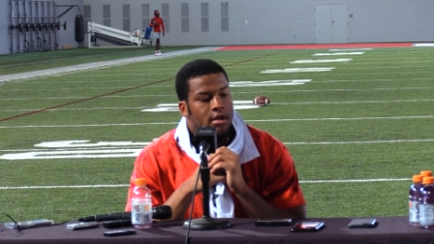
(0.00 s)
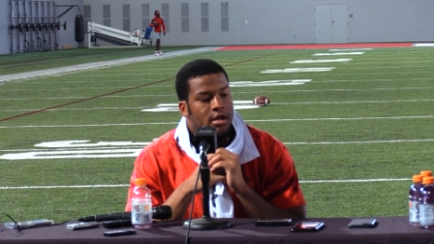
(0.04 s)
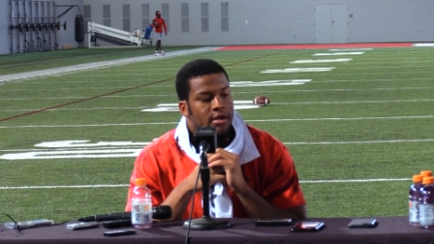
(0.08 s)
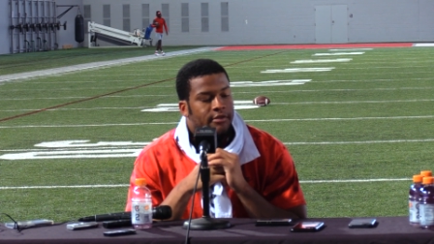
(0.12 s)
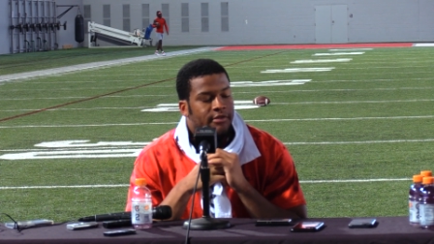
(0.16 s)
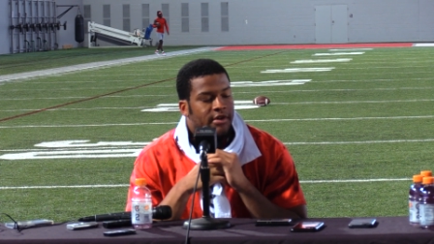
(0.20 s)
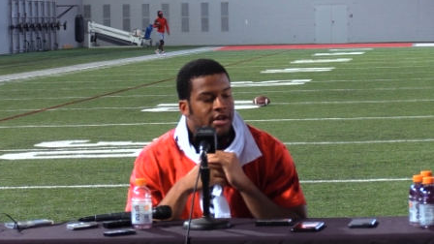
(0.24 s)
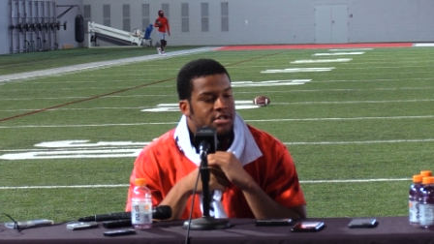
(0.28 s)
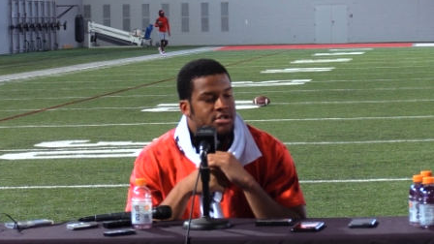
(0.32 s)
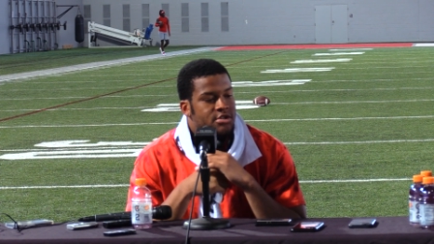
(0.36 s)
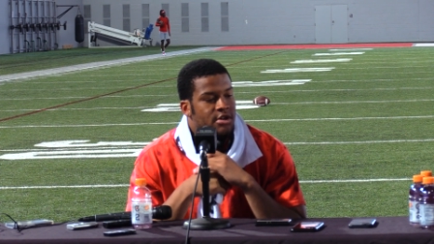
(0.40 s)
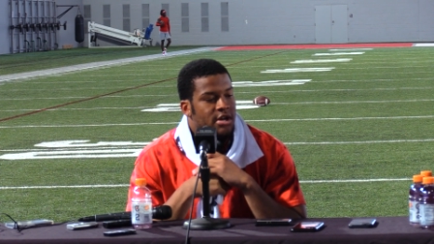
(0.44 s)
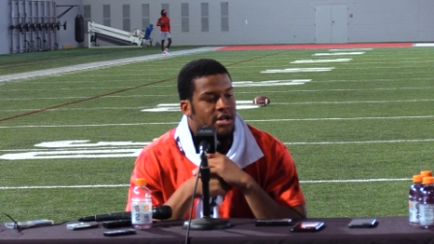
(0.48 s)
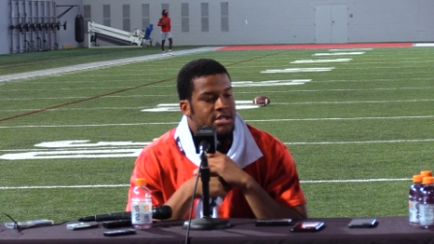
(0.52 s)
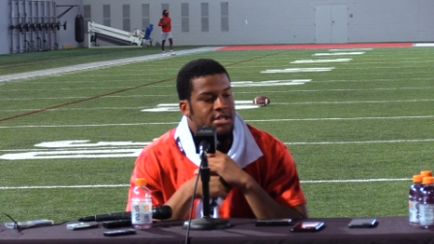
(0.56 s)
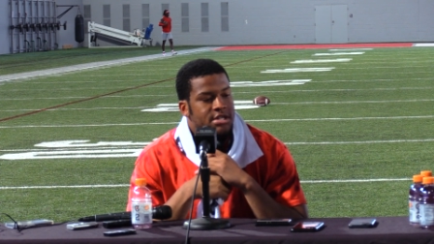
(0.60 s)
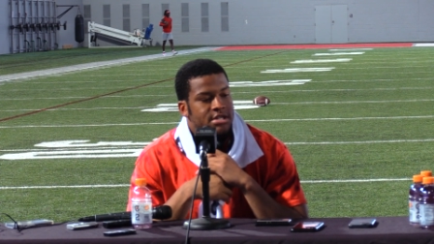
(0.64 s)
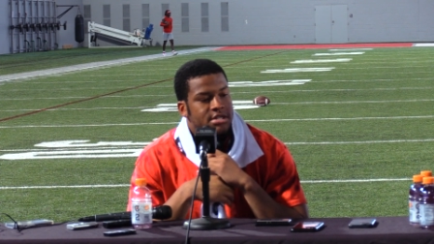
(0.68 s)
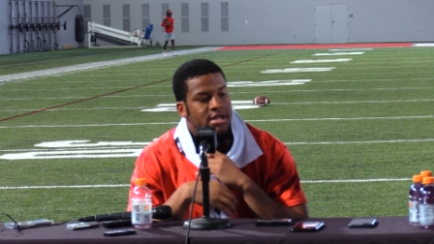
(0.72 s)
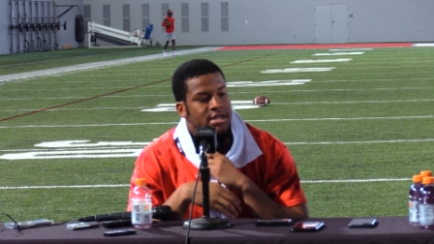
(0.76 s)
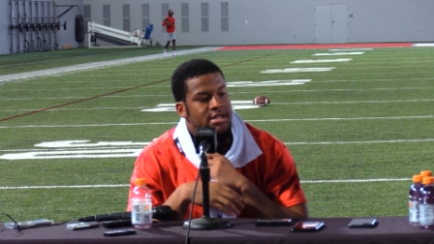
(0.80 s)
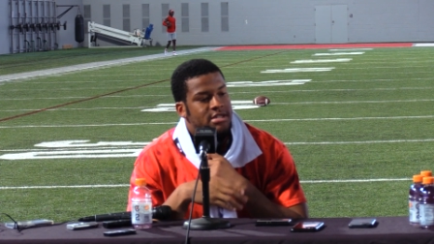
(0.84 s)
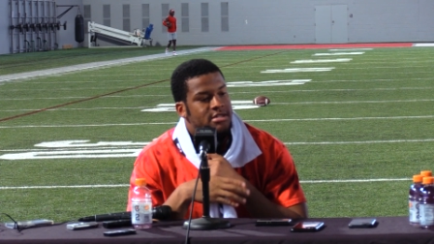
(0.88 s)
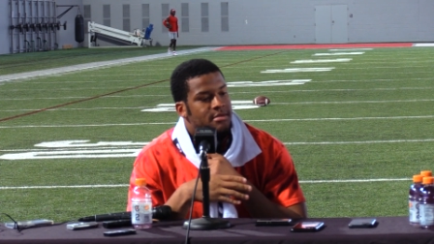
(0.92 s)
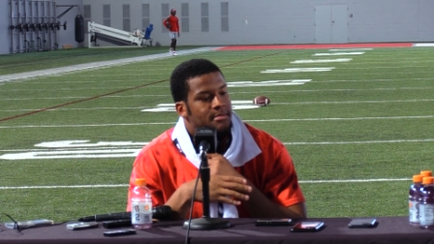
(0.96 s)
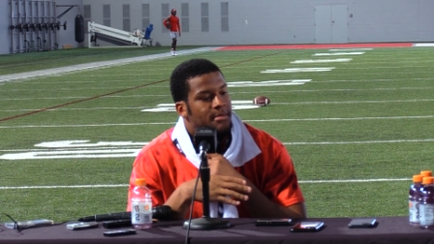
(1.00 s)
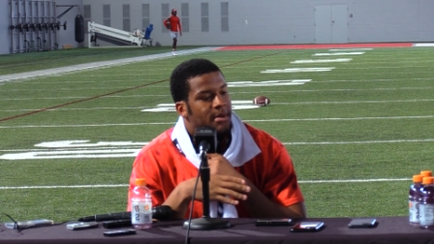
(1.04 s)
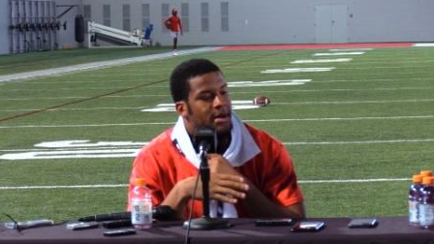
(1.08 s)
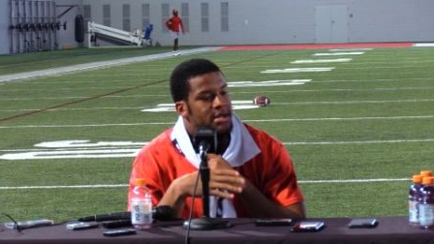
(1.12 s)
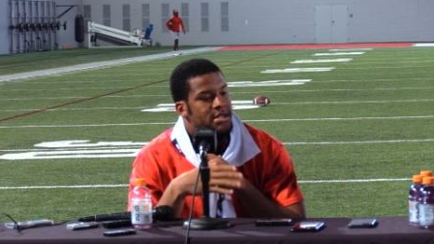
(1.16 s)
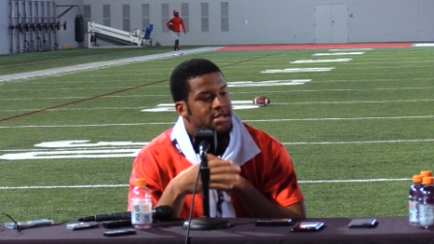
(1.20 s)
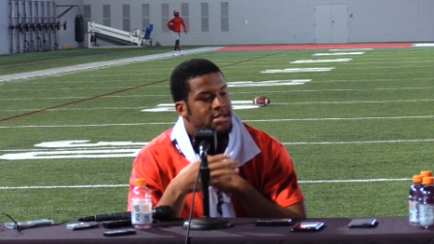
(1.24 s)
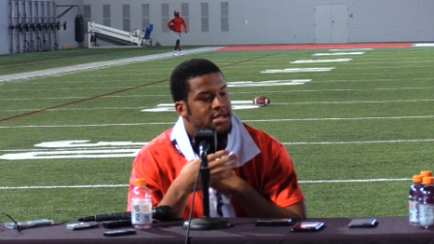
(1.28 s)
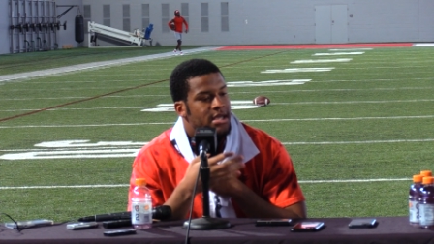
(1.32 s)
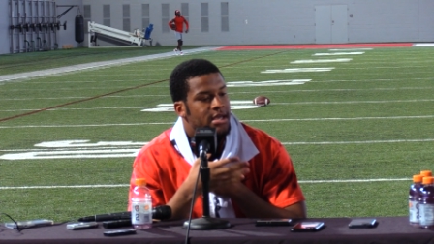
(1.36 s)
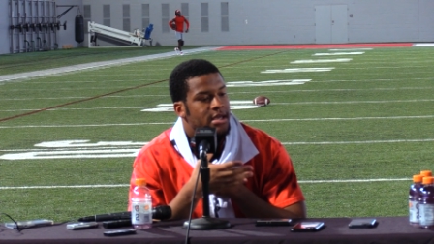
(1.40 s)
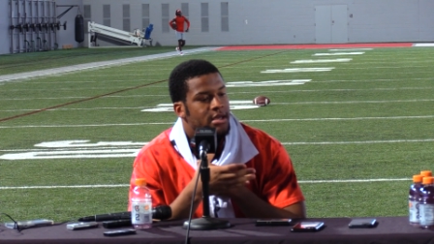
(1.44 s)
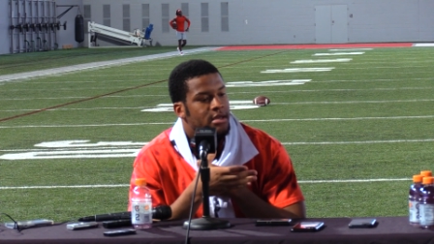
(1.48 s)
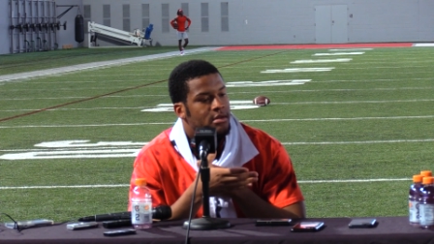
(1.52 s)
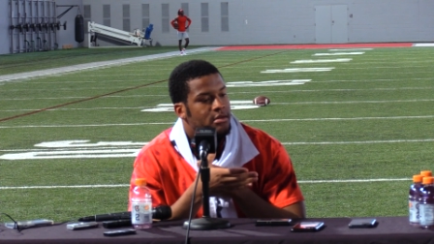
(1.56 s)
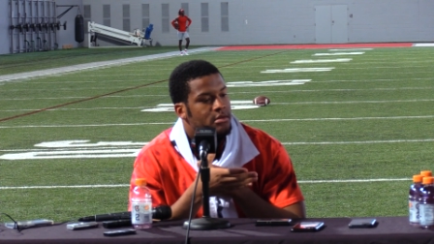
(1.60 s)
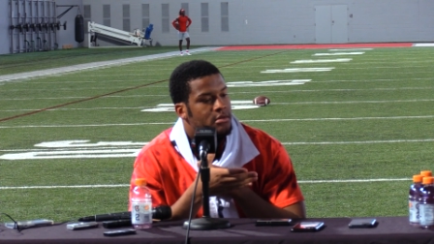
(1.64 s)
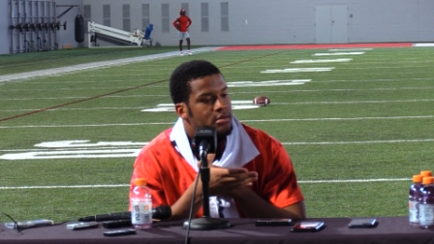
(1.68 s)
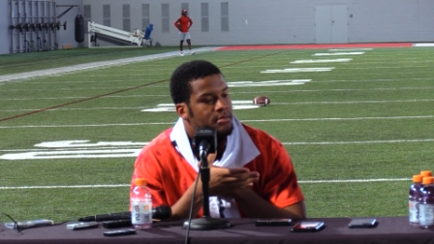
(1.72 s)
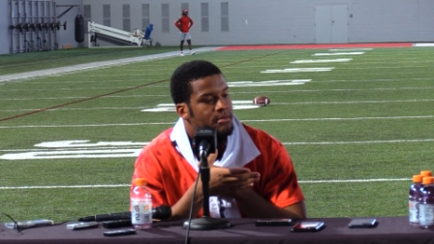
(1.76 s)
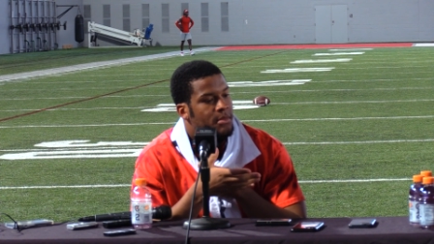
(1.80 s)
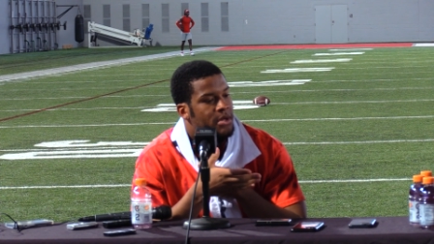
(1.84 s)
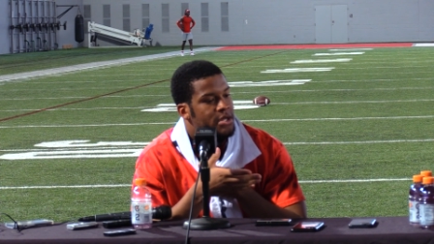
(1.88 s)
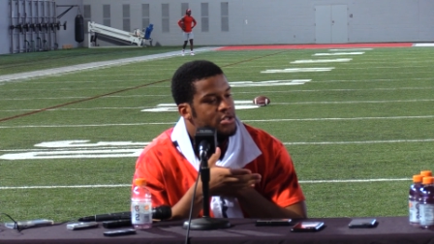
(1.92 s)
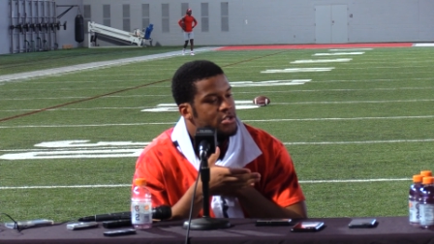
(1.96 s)
if I tried to shake somebody's
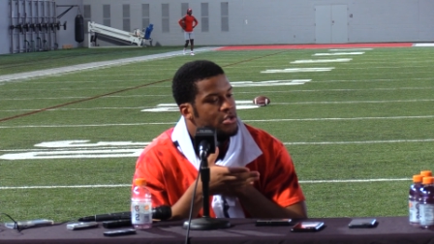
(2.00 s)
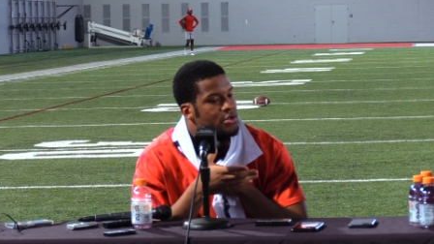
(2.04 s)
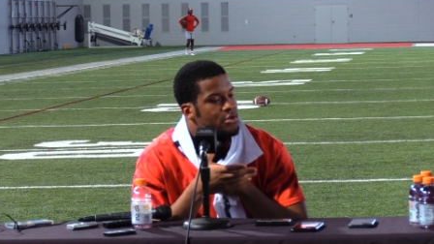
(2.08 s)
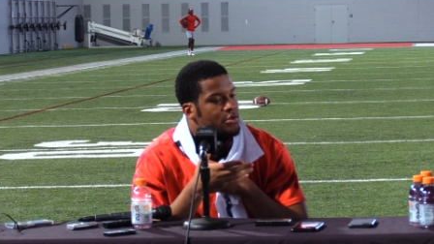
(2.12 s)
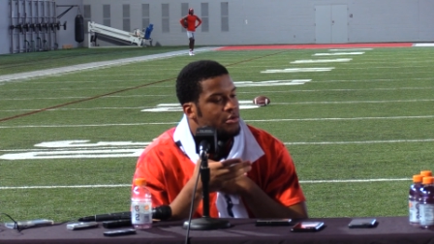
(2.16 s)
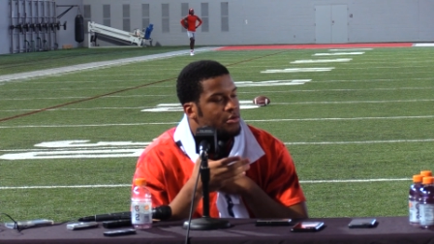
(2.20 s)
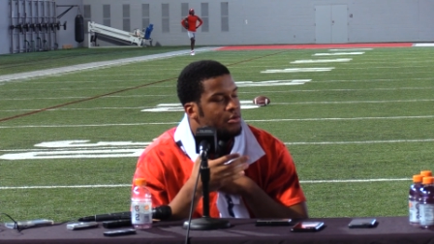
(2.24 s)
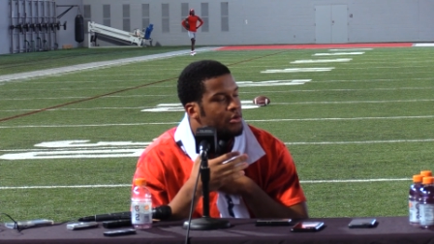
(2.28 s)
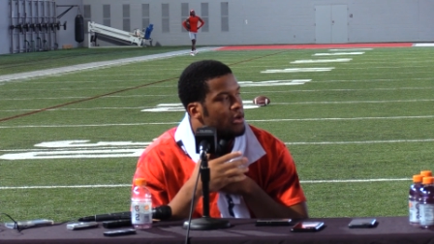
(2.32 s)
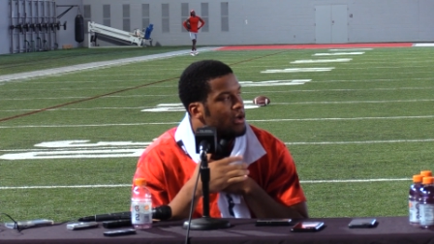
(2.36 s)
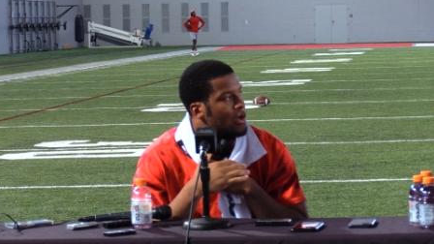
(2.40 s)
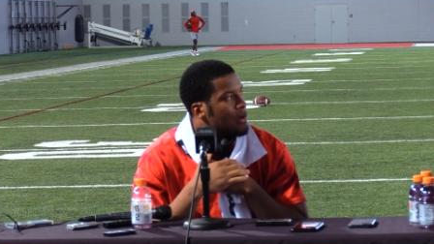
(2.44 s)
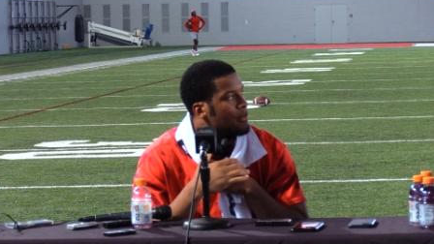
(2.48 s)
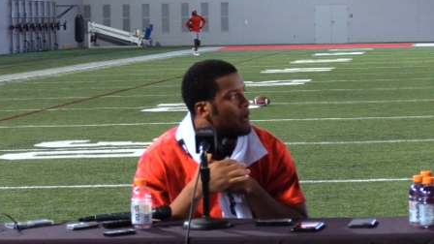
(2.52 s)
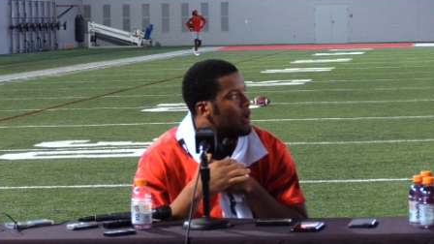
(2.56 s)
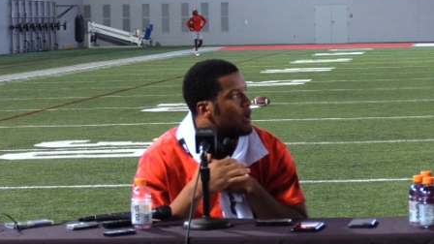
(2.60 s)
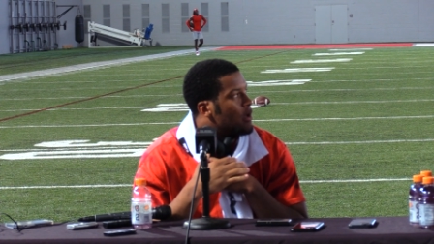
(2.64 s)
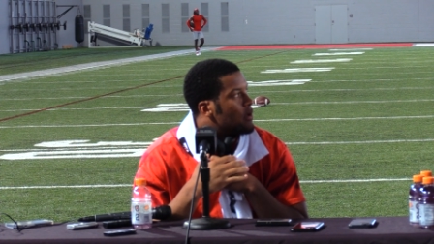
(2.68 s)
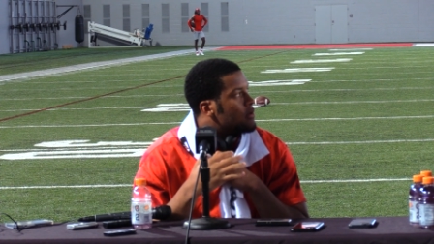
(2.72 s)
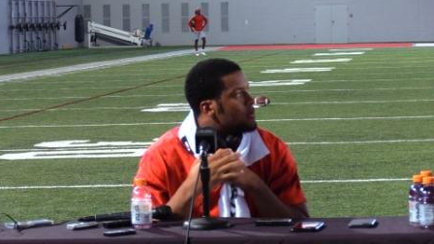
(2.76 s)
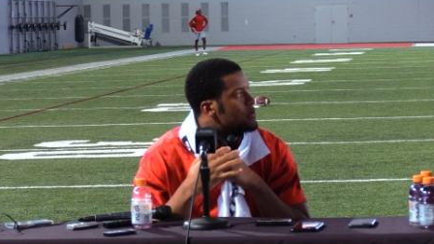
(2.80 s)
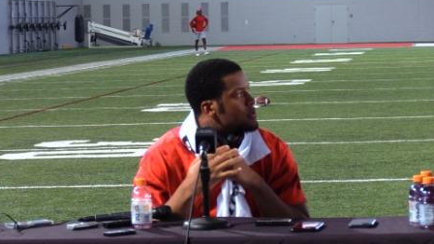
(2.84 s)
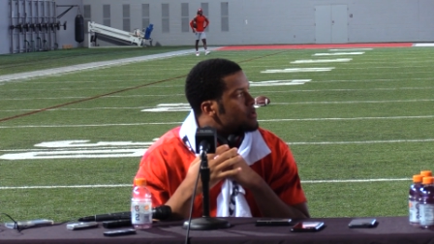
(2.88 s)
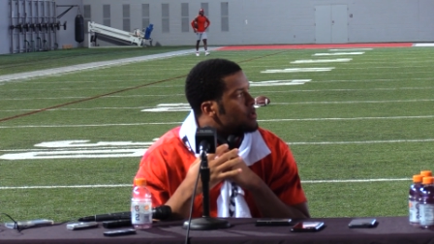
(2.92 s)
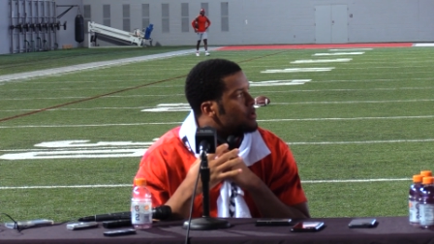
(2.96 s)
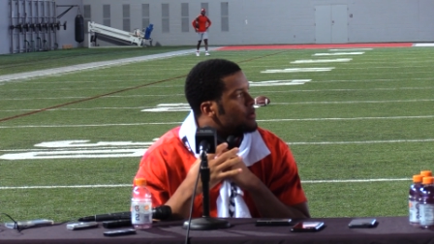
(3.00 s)
hand, my shoulder would come out.